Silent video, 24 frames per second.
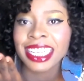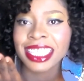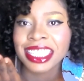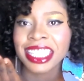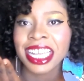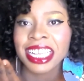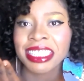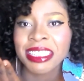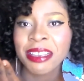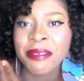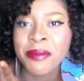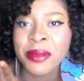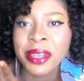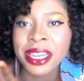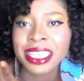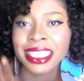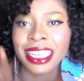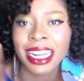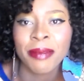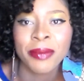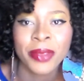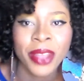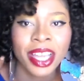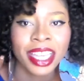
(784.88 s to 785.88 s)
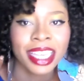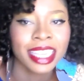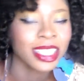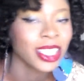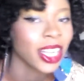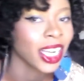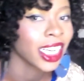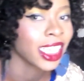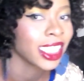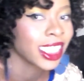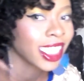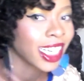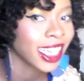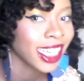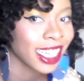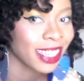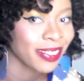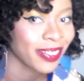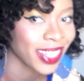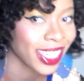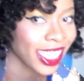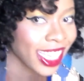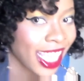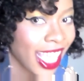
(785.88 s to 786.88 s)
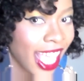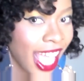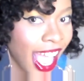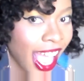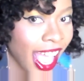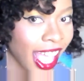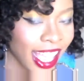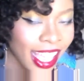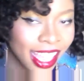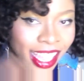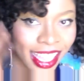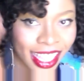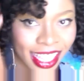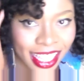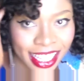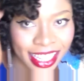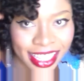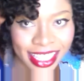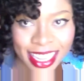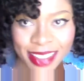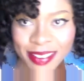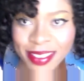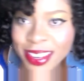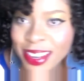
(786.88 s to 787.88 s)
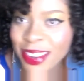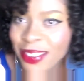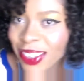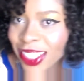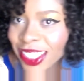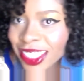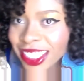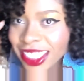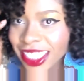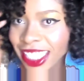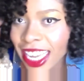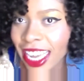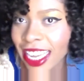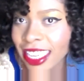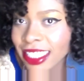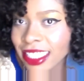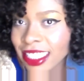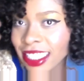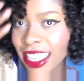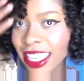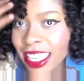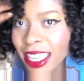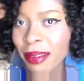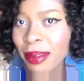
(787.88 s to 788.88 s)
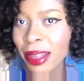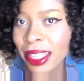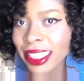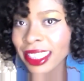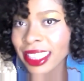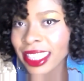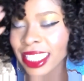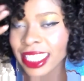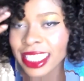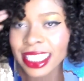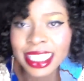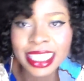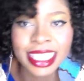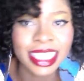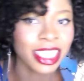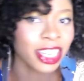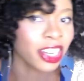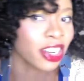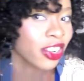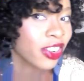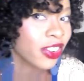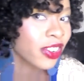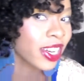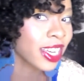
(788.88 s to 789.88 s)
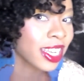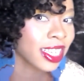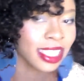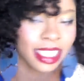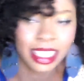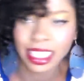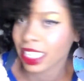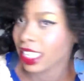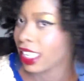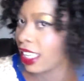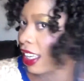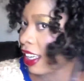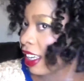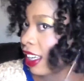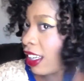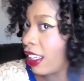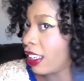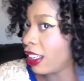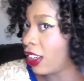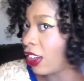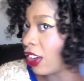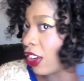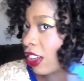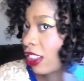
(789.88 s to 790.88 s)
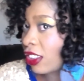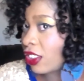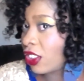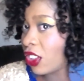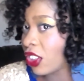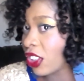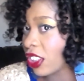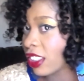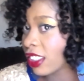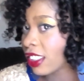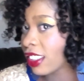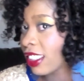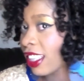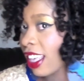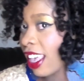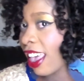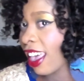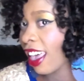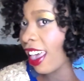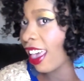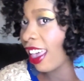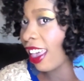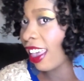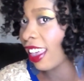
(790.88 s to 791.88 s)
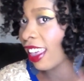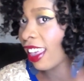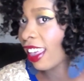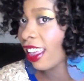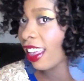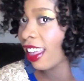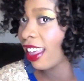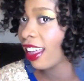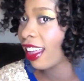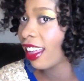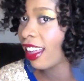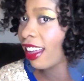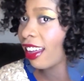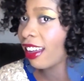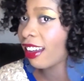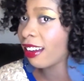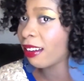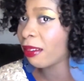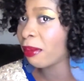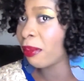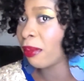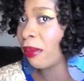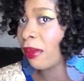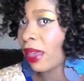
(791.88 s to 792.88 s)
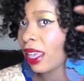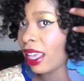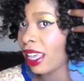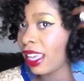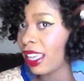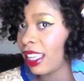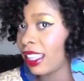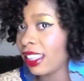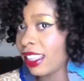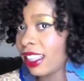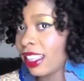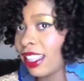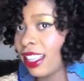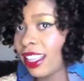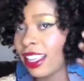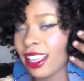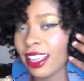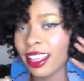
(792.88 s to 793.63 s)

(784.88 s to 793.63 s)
at this 13 minutes, I'm talking, but yeah. Let me know what you guys think about this crazy, gorgeous hair. Oh man.